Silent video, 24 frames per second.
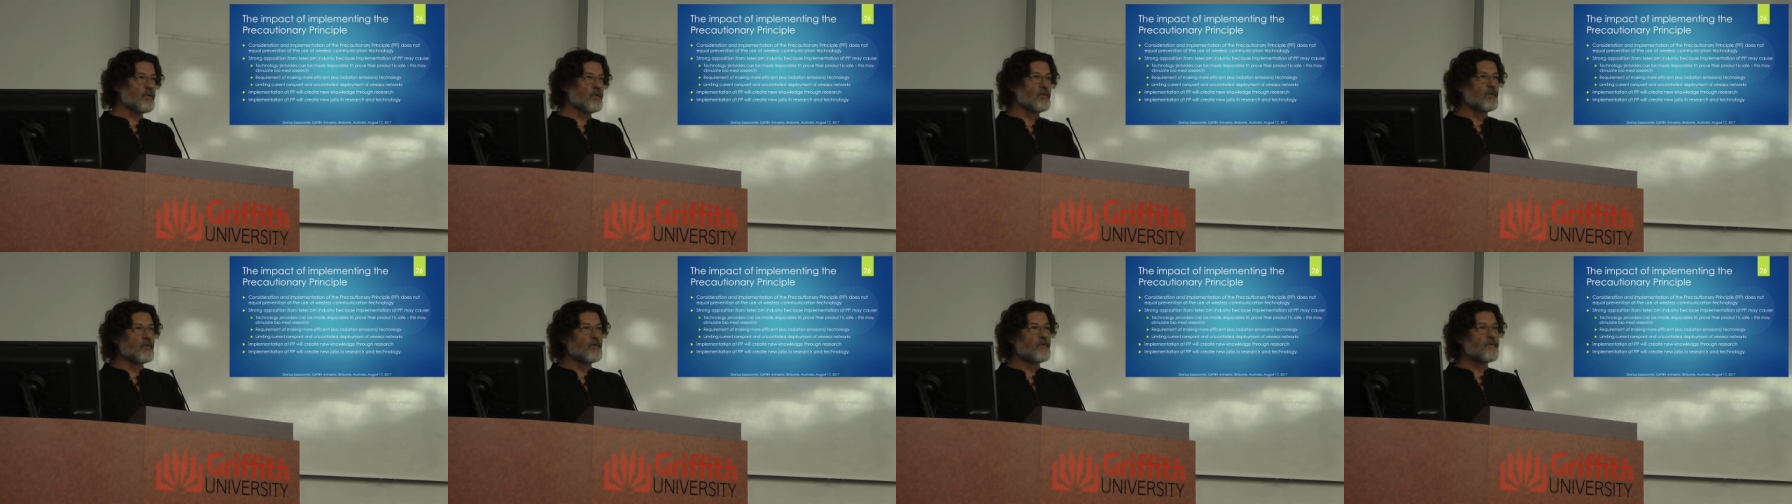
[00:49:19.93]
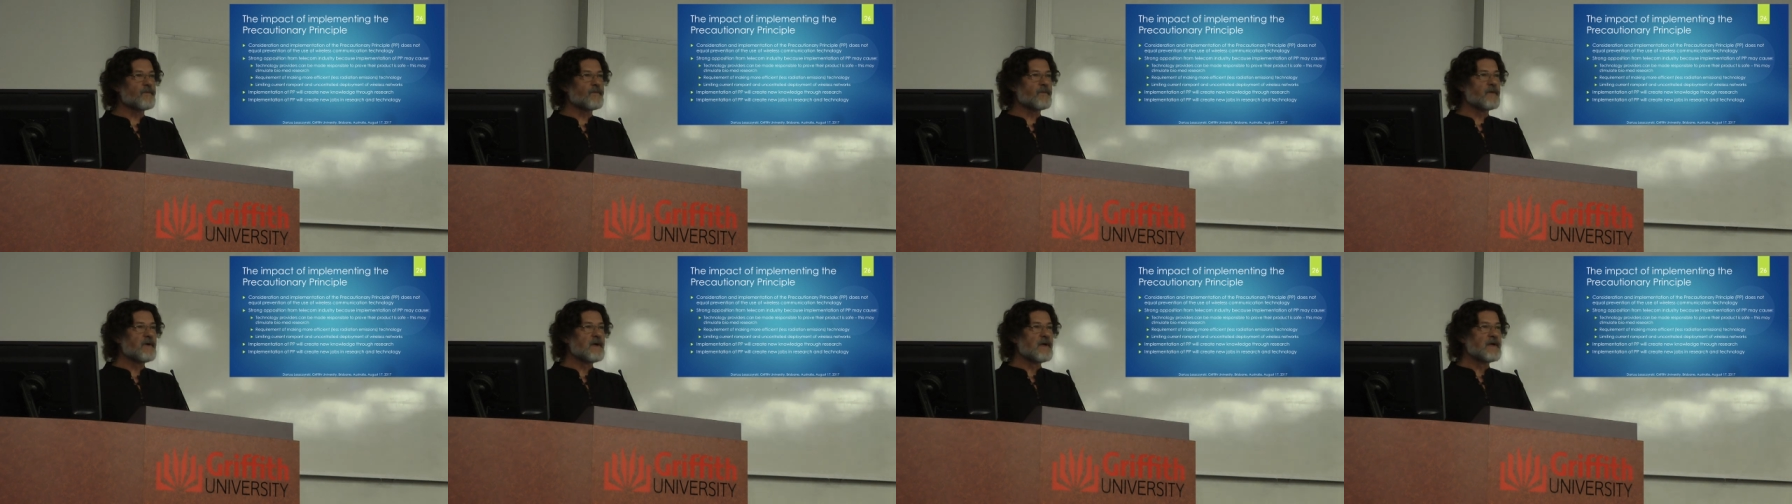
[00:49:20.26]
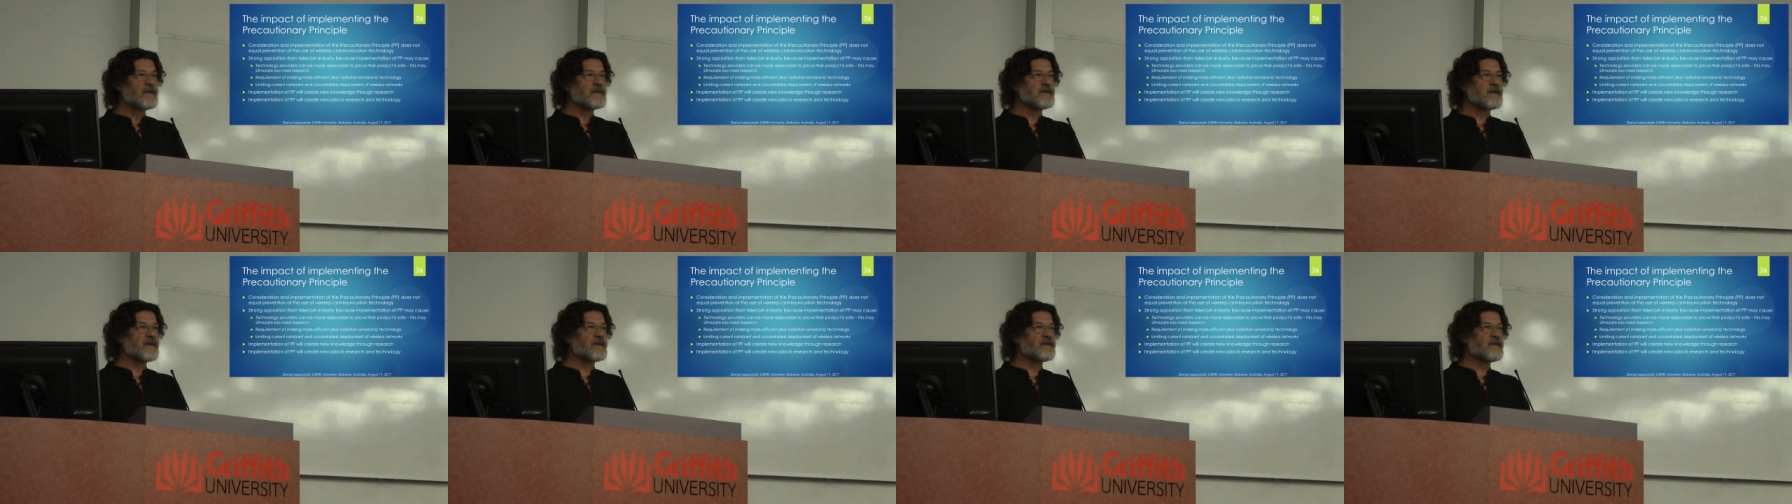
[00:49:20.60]
prove
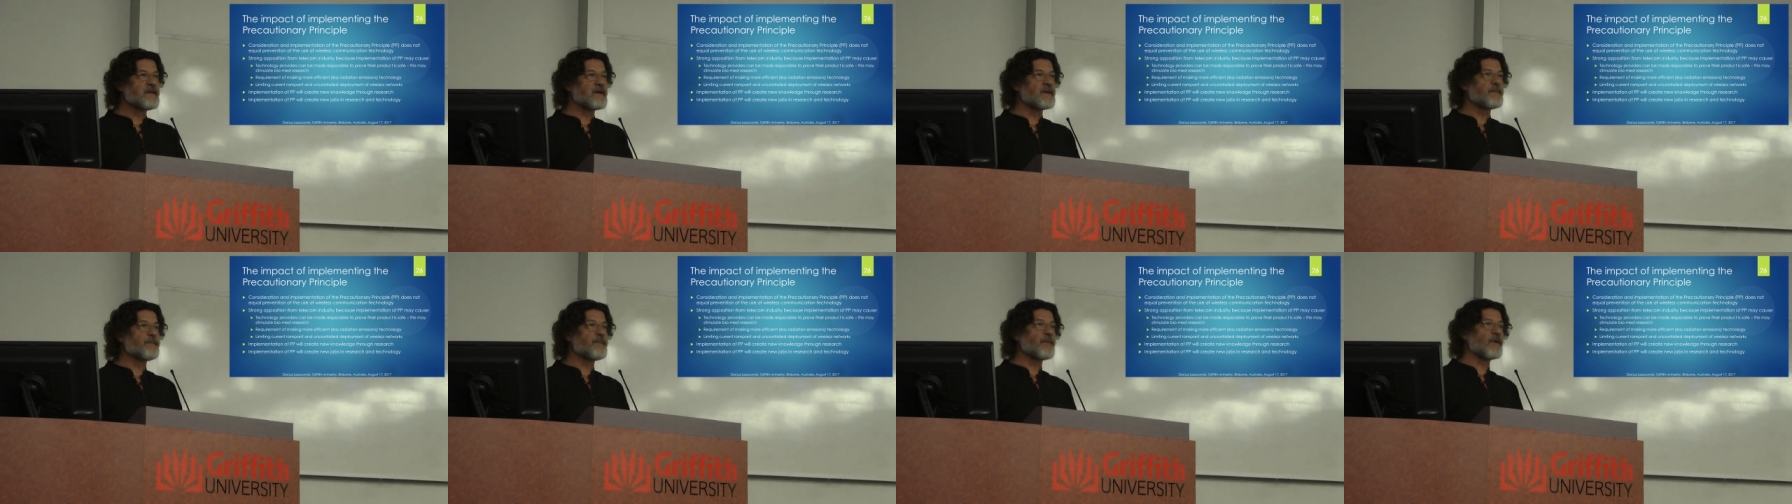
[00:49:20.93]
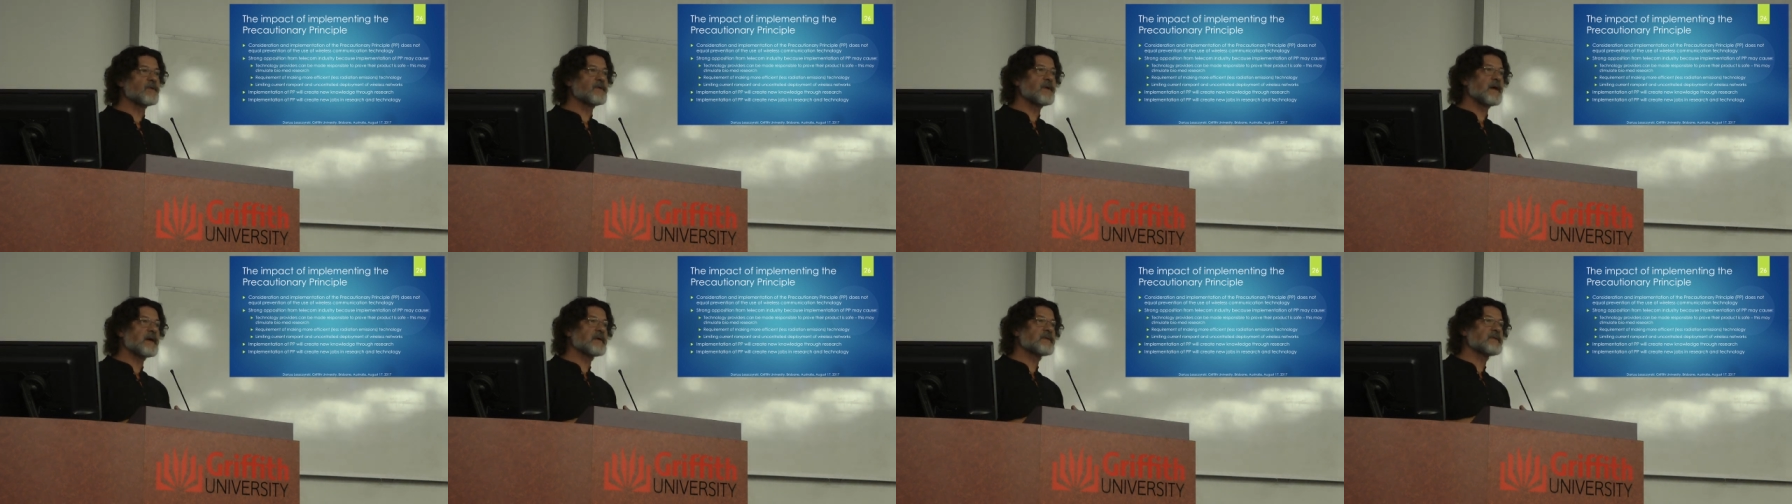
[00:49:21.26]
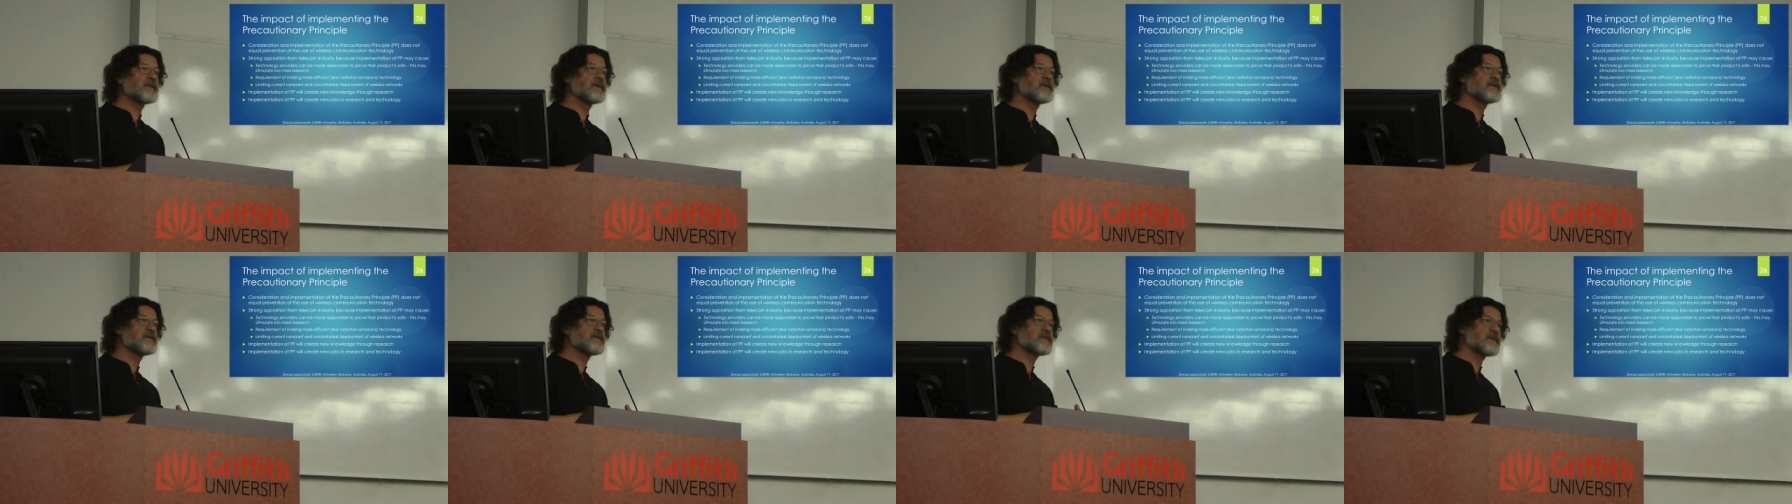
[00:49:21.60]
that their
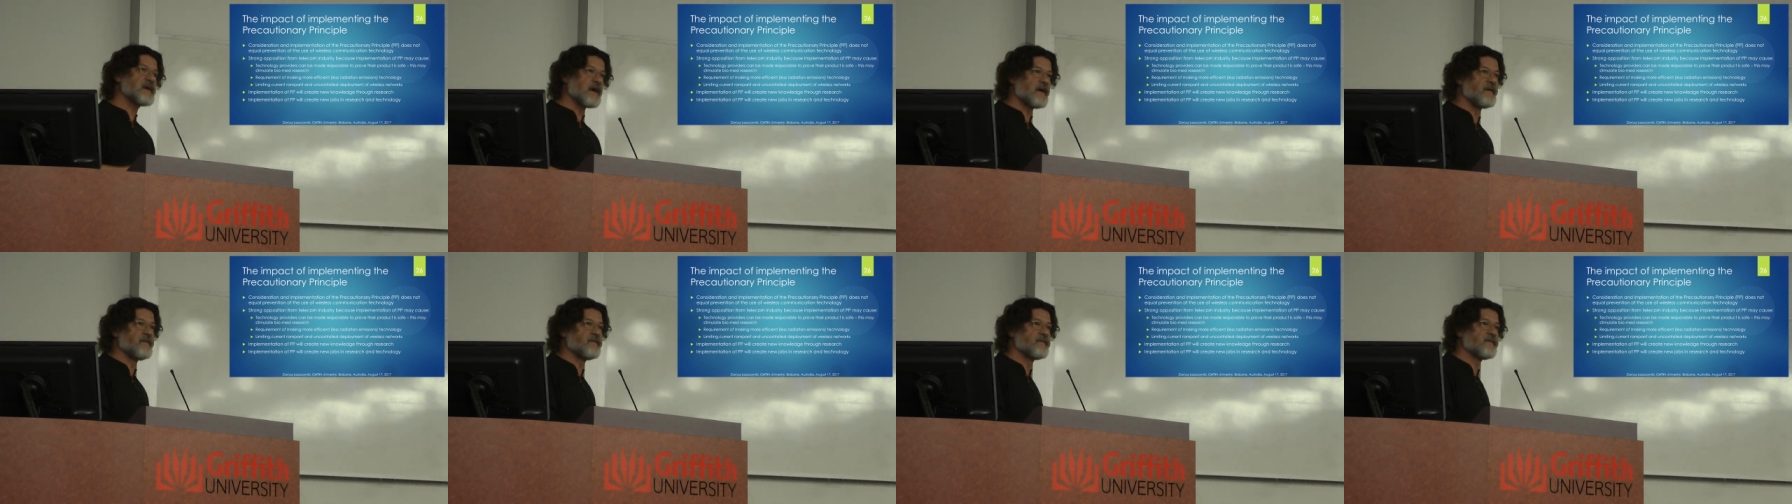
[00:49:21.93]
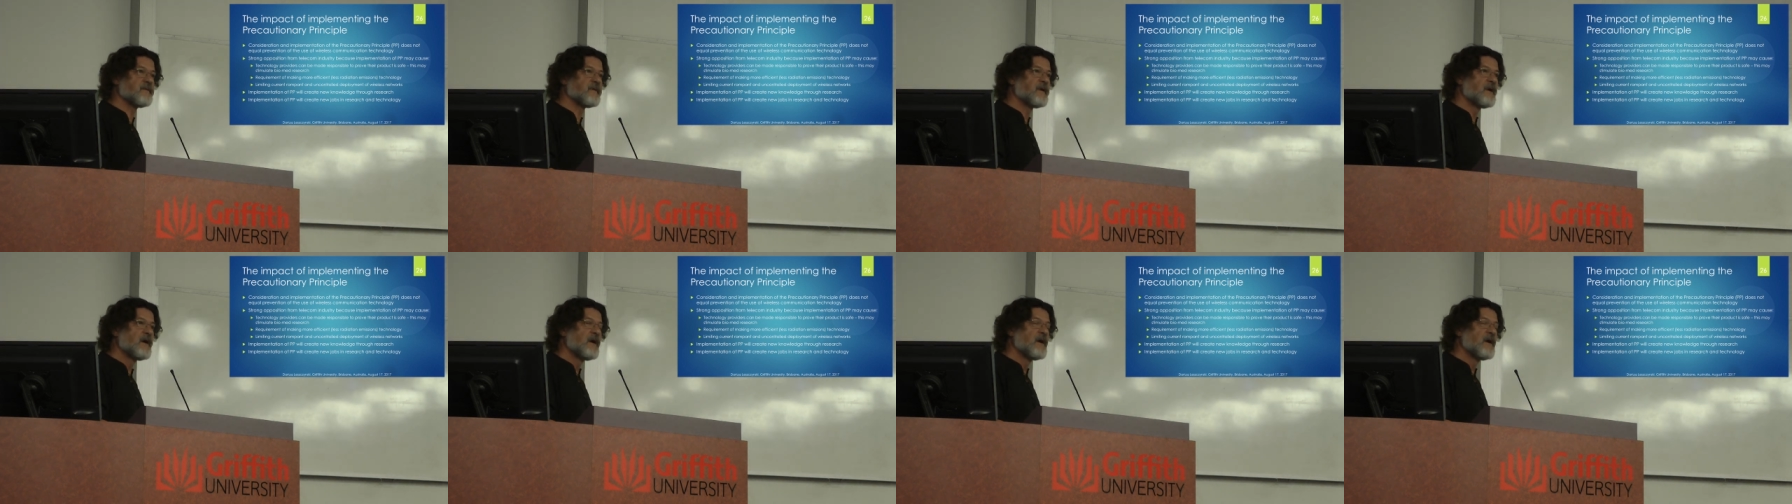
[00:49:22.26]
product is safe.